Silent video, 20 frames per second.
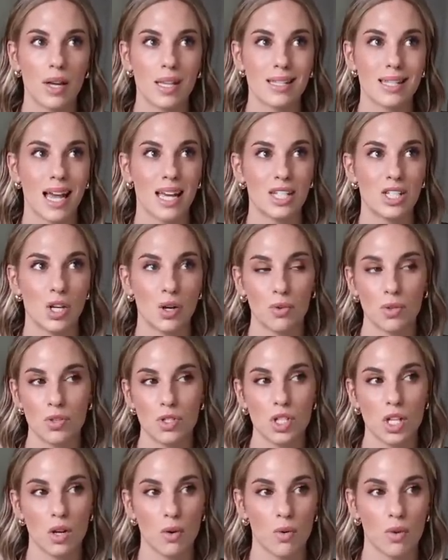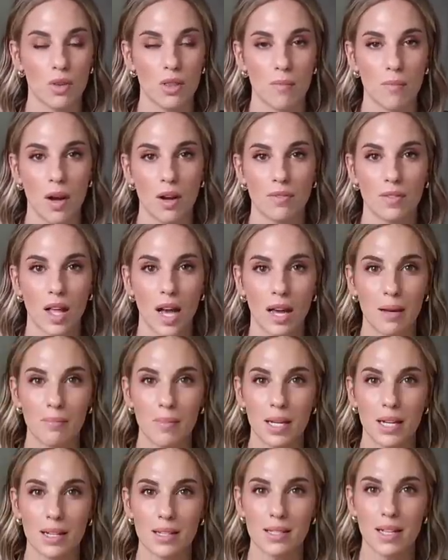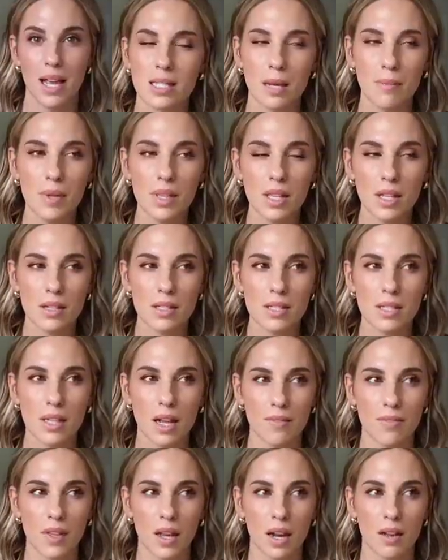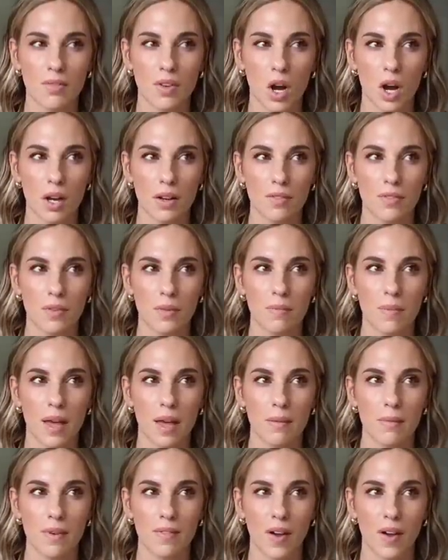is I don't usually order them offline because some of the stuff that I've gotten from them,